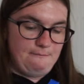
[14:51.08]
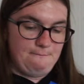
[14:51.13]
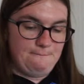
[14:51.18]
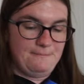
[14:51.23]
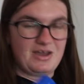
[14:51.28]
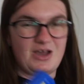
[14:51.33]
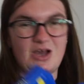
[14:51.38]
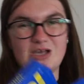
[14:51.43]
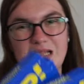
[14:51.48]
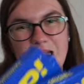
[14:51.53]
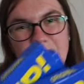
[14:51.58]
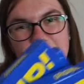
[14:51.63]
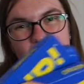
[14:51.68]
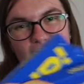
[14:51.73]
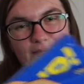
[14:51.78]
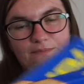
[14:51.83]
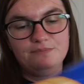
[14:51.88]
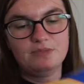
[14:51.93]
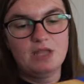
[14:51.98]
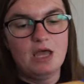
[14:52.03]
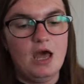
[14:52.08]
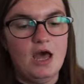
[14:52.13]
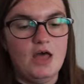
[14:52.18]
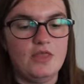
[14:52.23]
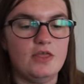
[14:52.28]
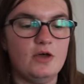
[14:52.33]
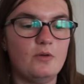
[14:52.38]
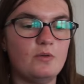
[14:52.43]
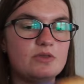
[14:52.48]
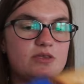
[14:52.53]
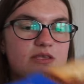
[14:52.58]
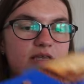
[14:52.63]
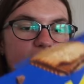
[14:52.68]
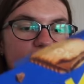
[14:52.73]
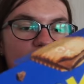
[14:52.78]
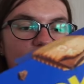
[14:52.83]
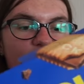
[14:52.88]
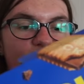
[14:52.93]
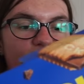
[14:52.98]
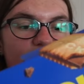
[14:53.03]
because I love them. They're
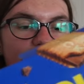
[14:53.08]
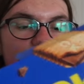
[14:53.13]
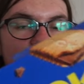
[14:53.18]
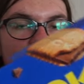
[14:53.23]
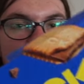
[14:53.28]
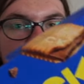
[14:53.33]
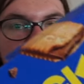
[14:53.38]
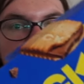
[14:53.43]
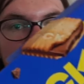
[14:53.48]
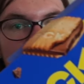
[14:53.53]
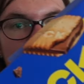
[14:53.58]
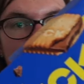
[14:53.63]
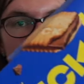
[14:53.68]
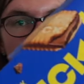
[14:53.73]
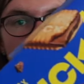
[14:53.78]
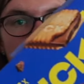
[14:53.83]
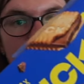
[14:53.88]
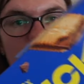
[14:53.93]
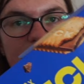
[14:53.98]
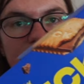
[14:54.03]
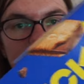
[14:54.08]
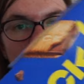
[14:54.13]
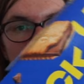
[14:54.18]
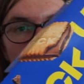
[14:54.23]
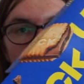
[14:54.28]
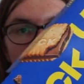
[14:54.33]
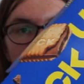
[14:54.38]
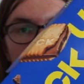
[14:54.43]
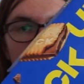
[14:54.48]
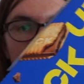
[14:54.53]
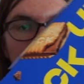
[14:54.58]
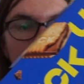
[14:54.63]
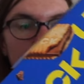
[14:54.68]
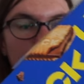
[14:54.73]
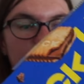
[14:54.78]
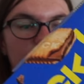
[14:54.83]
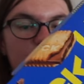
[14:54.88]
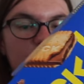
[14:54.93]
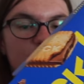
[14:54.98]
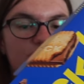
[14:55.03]
£1.65 and they're just ideal for a
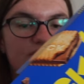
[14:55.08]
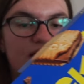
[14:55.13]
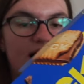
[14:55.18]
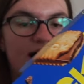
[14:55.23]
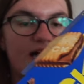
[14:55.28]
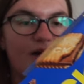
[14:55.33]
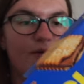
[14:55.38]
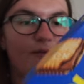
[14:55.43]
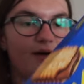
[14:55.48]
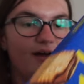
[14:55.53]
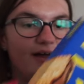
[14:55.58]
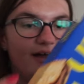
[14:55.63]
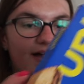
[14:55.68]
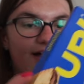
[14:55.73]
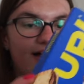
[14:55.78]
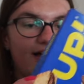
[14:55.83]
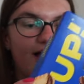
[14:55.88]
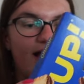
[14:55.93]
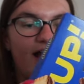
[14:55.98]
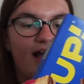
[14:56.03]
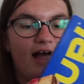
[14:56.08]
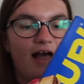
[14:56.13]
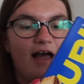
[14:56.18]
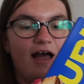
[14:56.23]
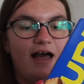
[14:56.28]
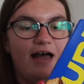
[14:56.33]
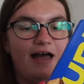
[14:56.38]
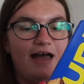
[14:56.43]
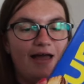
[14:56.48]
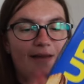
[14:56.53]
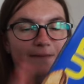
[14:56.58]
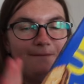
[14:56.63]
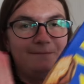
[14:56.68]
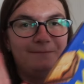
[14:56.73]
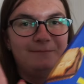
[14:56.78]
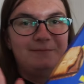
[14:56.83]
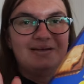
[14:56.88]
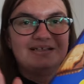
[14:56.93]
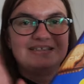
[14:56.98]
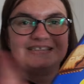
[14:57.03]
lunch snack at work.
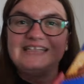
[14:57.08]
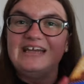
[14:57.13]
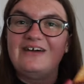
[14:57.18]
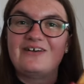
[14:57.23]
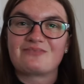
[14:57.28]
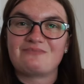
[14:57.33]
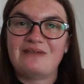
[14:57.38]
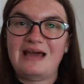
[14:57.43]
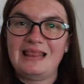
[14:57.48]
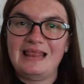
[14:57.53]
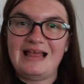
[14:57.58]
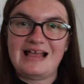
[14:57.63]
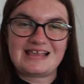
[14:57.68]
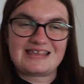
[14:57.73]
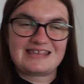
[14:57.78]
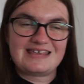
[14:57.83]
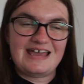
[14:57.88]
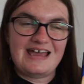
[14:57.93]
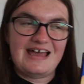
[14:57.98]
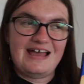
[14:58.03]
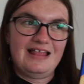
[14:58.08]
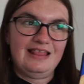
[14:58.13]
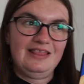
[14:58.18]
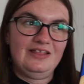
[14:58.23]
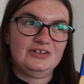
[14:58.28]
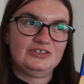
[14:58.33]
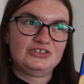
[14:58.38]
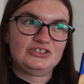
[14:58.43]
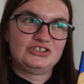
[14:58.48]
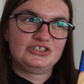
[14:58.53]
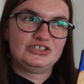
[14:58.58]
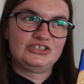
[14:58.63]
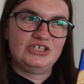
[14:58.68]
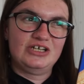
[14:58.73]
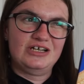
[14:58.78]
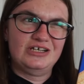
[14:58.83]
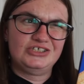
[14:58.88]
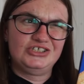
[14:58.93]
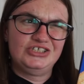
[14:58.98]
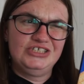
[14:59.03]
But today was my last lunch
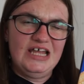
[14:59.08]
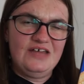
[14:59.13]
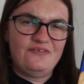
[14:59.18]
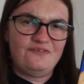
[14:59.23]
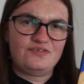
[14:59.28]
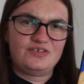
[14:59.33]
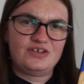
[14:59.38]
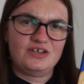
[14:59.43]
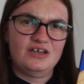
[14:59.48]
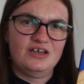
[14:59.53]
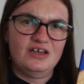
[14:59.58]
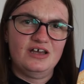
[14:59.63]
shift